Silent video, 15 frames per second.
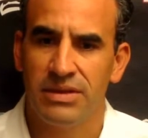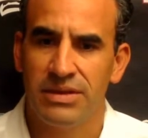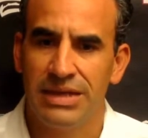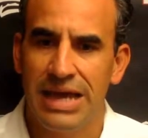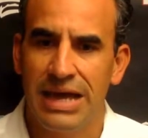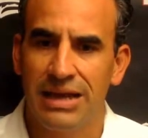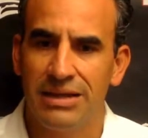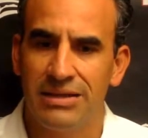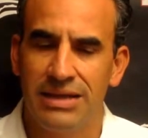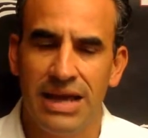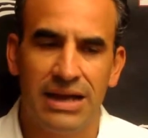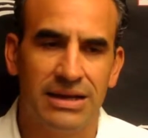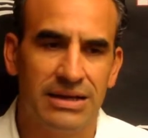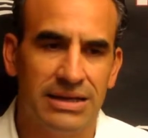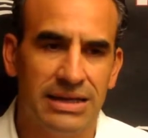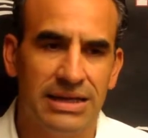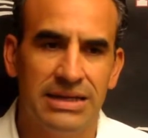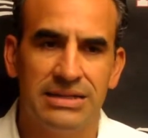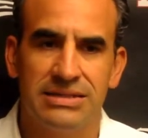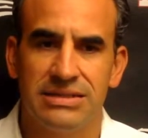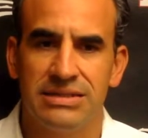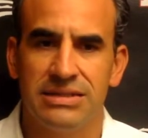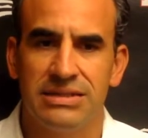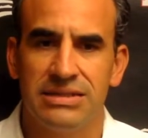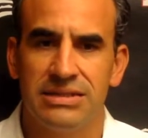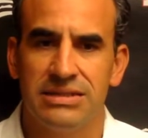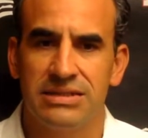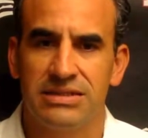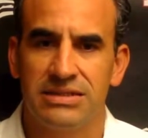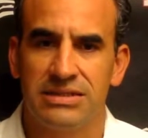accolades and
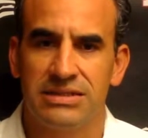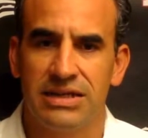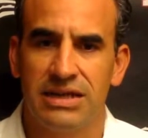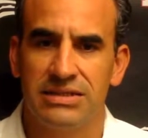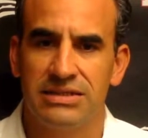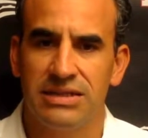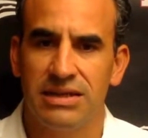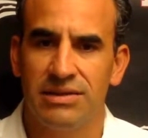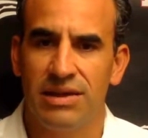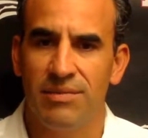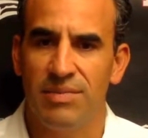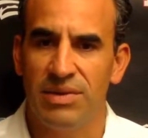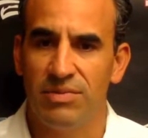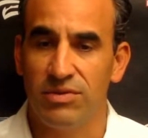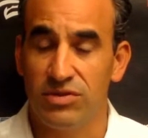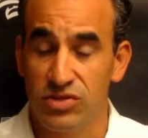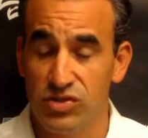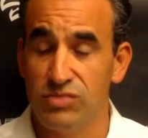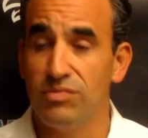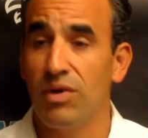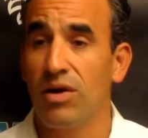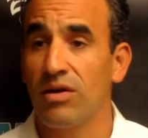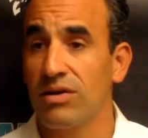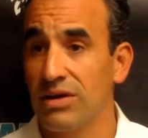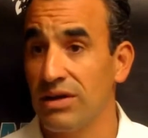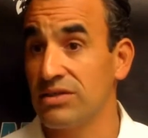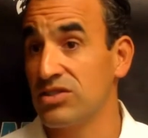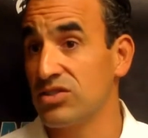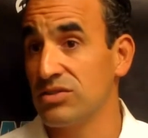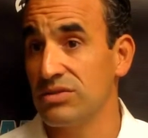the success that people do mark
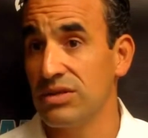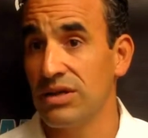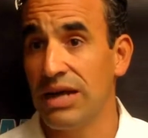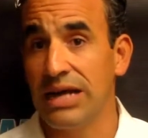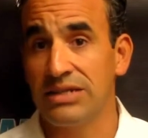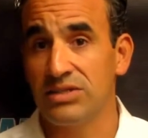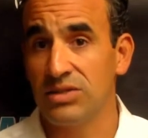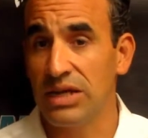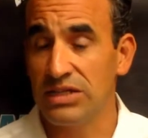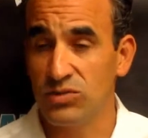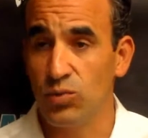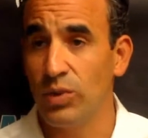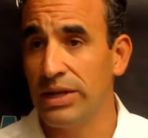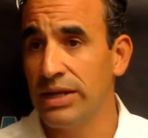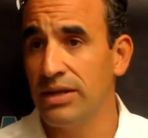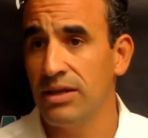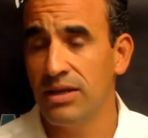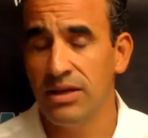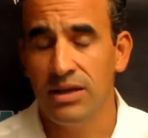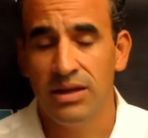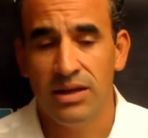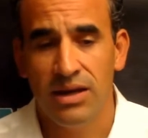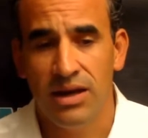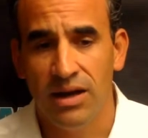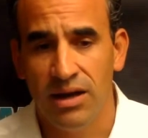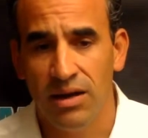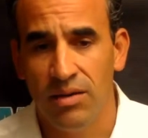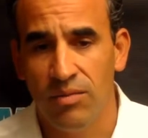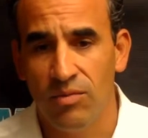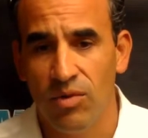us, you know, as winning,
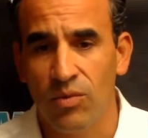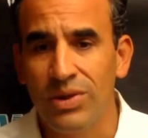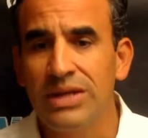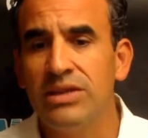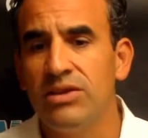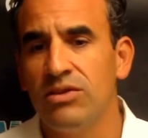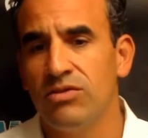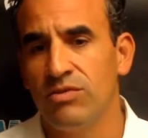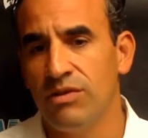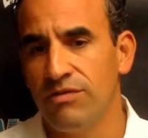what we do is we